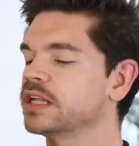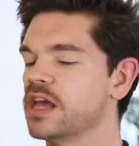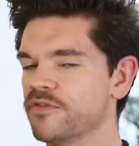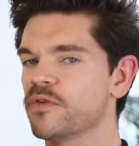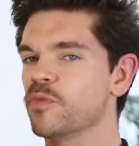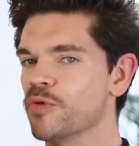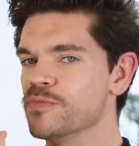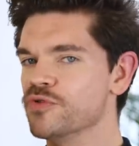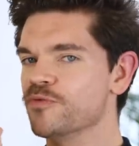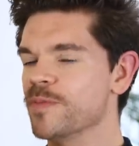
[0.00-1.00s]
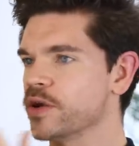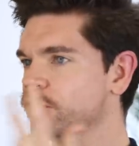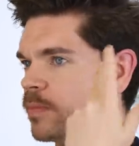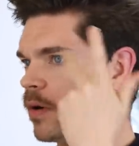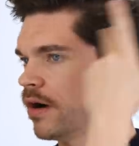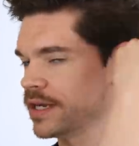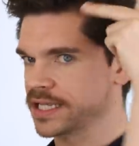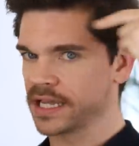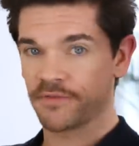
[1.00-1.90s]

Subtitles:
to allow for more movement on the parting.